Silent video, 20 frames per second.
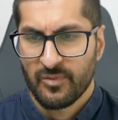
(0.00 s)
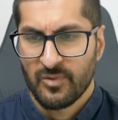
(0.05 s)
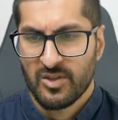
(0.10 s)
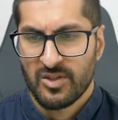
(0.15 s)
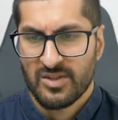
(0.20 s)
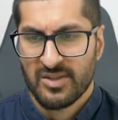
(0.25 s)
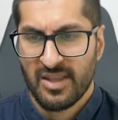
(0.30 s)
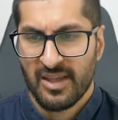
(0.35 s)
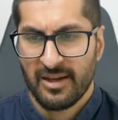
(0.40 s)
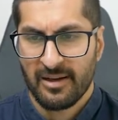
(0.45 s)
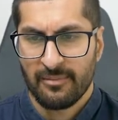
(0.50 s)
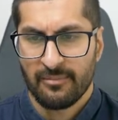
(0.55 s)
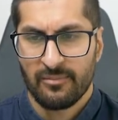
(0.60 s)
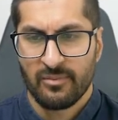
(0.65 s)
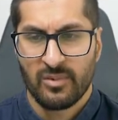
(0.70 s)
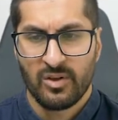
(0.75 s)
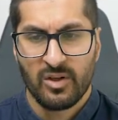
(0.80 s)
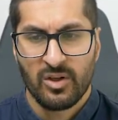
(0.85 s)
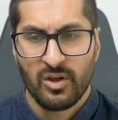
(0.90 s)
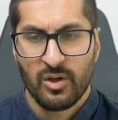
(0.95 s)
which is that.
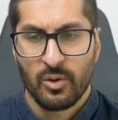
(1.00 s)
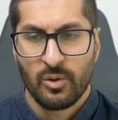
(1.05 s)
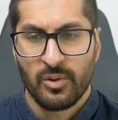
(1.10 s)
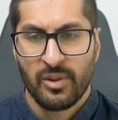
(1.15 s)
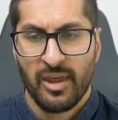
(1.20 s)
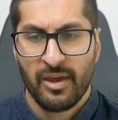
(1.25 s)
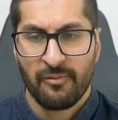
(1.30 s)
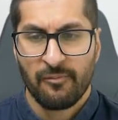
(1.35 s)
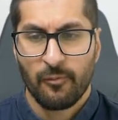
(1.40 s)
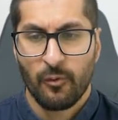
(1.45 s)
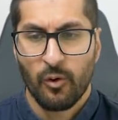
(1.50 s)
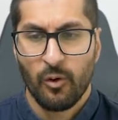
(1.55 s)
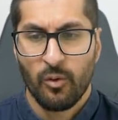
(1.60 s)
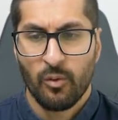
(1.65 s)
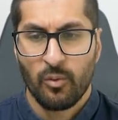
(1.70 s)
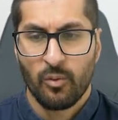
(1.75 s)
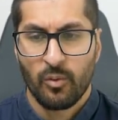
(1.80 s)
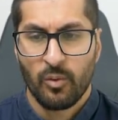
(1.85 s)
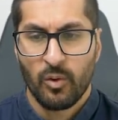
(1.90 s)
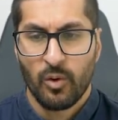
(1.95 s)

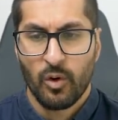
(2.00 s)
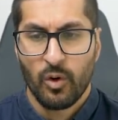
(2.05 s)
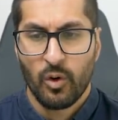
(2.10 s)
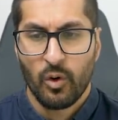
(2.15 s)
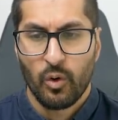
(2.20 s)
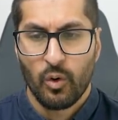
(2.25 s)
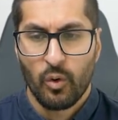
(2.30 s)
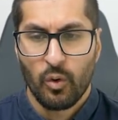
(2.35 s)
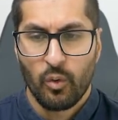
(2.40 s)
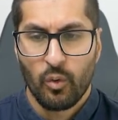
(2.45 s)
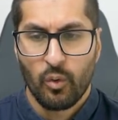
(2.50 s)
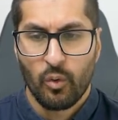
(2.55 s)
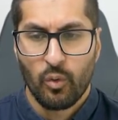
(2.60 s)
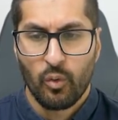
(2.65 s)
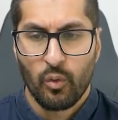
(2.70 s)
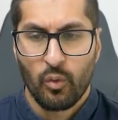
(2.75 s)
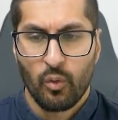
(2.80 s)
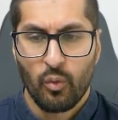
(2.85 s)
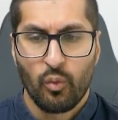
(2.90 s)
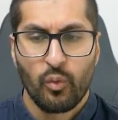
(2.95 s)
Therefore,
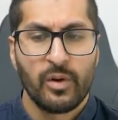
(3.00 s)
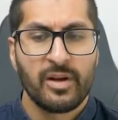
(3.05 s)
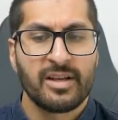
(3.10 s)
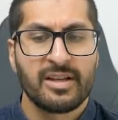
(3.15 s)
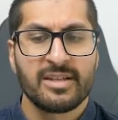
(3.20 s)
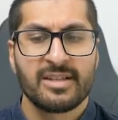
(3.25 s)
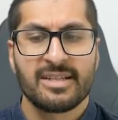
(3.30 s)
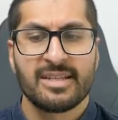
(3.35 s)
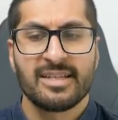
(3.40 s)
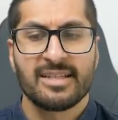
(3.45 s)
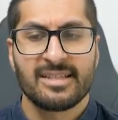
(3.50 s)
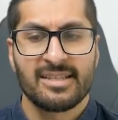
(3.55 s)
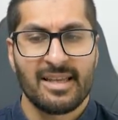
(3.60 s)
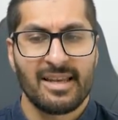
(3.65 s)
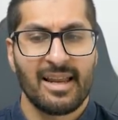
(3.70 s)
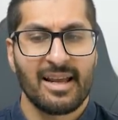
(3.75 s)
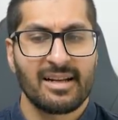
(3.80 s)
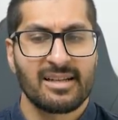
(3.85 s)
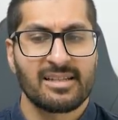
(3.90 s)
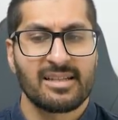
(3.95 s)
we can
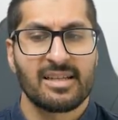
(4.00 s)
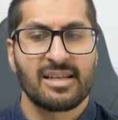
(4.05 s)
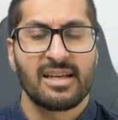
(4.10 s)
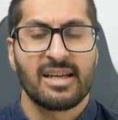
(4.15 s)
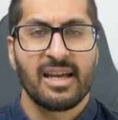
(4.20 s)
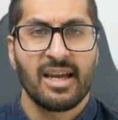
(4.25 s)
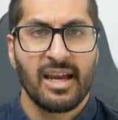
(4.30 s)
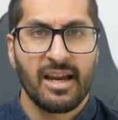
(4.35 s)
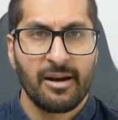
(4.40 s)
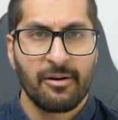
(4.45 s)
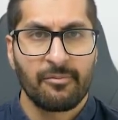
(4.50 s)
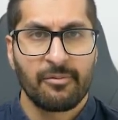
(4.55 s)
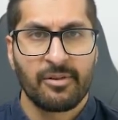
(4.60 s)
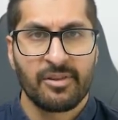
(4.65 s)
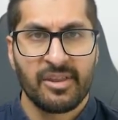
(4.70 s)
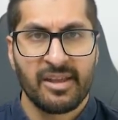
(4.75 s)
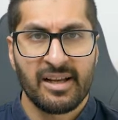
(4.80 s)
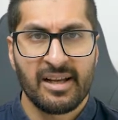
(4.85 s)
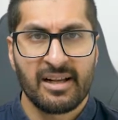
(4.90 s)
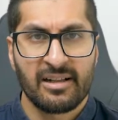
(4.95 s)
deselect
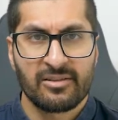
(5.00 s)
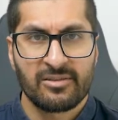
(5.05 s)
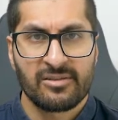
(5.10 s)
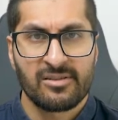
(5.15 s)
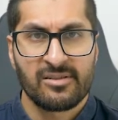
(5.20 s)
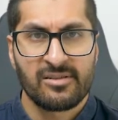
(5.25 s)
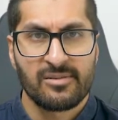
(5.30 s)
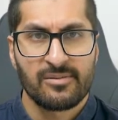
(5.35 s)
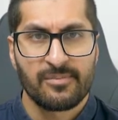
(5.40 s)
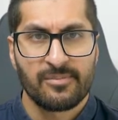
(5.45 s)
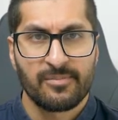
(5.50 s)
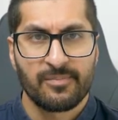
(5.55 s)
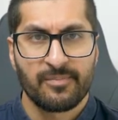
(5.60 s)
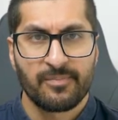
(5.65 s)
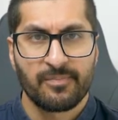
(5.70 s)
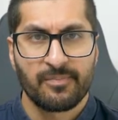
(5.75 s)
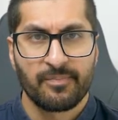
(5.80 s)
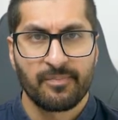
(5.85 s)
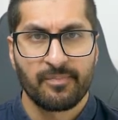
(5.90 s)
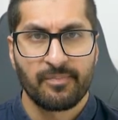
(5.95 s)
everything else.
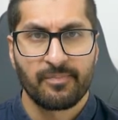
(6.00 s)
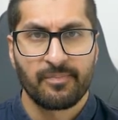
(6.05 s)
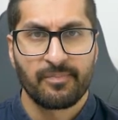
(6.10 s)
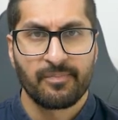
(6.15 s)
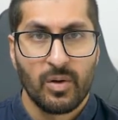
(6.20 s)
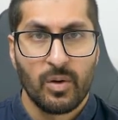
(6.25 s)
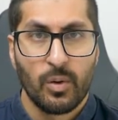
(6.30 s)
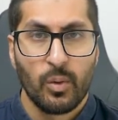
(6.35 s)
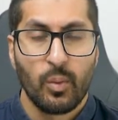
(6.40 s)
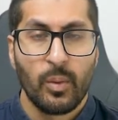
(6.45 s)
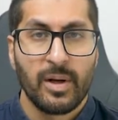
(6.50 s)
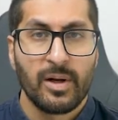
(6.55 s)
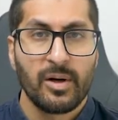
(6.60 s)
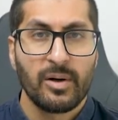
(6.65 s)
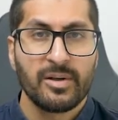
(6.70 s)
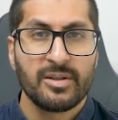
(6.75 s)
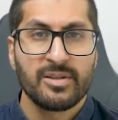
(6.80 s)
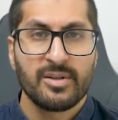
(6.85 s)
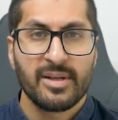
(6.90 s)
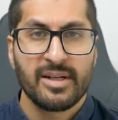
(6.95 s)
We're
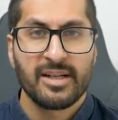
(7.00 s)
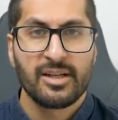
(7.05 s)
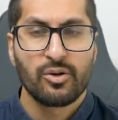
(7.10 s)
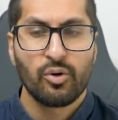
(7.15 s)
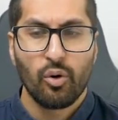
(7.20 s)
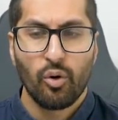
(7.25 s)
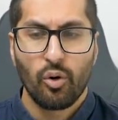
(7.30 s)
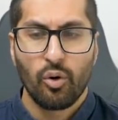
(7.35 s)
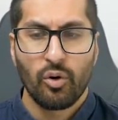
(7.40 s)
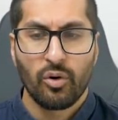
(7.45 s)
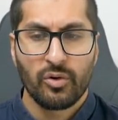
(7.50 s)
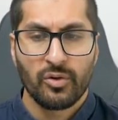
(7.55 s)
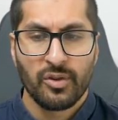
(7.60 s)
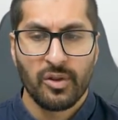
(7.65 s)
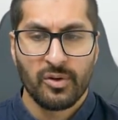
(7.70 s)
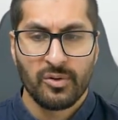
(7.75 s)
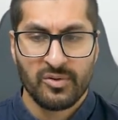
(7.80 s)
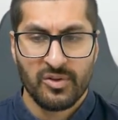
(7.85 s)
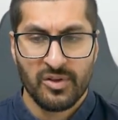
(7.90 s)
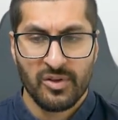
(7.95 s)
going to ignore
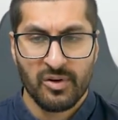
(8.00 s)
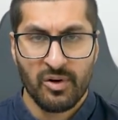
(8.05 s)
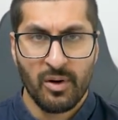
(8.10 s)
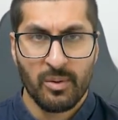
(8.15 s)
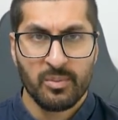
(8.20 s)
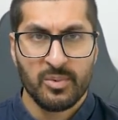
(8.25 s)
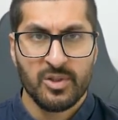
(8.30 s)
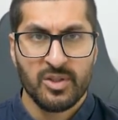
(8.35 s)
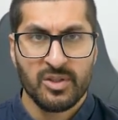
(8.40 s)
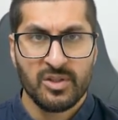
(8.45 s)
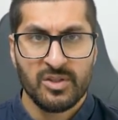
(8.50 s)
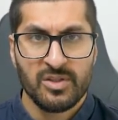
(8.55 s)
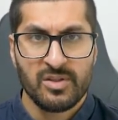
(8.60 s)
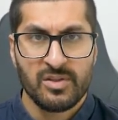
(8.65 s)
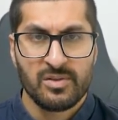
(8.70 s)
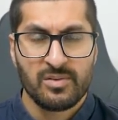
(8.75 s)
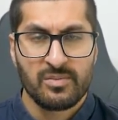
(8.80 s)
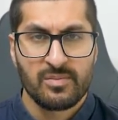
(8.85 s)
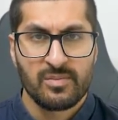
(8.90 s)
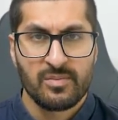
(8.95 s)
those other
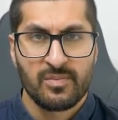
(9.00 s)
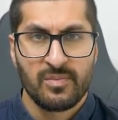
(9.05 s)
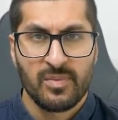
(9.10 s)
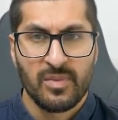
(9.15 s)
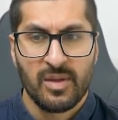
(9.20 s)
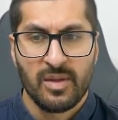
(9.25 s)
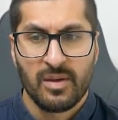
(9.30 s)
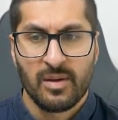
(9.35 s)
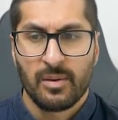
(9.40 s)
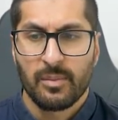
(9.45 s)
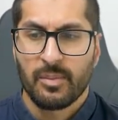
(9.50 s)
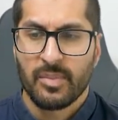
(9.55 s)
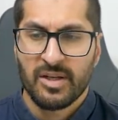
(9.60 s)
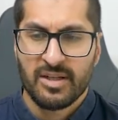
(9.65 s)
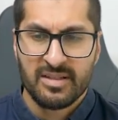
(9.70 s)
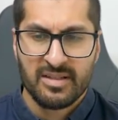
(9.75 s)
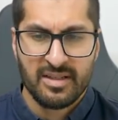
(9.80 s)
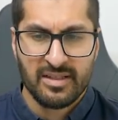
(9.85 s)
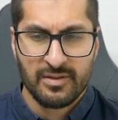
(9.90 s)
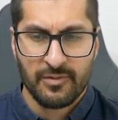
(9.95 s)
options
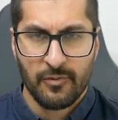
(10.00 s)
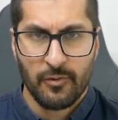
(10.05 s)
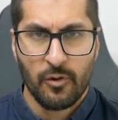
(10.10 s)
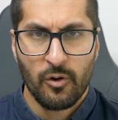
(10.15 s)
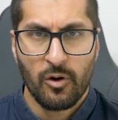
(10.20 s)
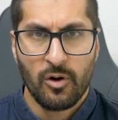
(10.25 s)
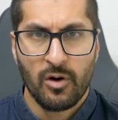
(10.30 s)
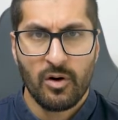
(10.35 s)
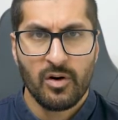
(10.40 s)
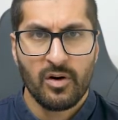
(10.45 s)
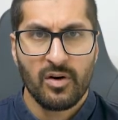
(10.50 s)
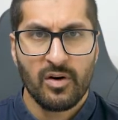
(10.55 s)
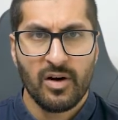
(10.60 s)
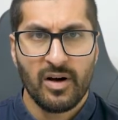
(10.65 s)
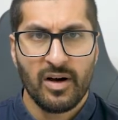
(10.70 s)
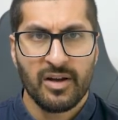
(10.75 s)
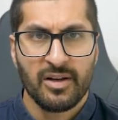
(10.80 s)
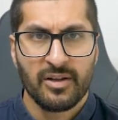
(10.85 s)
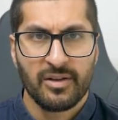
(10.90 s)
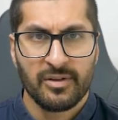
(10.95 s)
because that's for
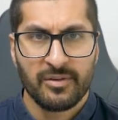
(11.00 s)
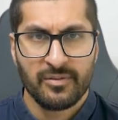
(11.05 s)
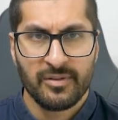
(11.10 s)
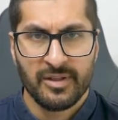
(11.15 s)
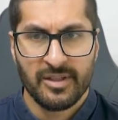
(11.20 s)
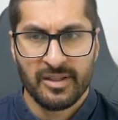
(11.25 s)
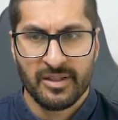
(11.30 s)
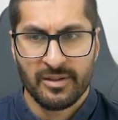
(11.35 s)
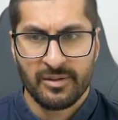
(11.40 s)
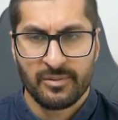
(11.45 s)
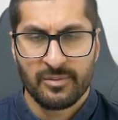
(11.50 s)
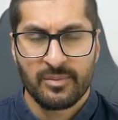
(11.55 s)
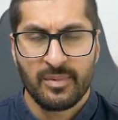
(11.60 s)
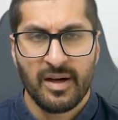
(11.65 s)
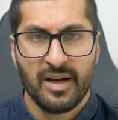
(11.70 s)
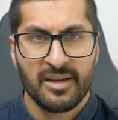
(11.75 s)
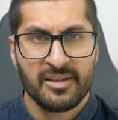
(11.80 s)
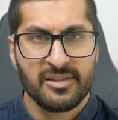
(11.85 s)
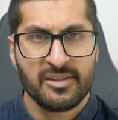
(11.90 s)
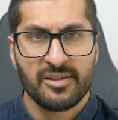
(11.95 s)
another video
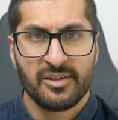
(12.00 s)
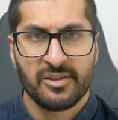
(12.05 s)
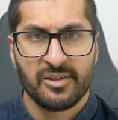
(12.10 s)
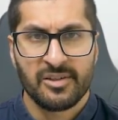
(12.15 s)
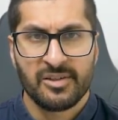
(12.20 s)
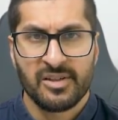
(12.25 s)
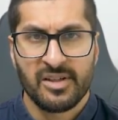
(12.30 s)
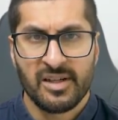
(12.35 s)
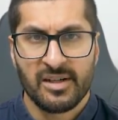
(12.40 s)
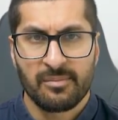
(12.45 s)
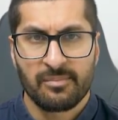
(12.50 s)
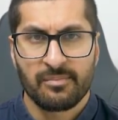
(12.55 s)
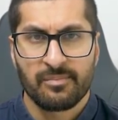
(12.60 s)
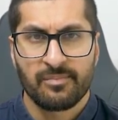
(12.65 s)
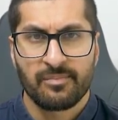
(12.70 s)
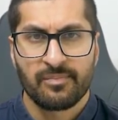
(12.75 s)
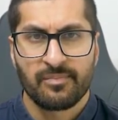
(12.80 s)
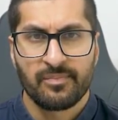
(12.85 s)
at another time.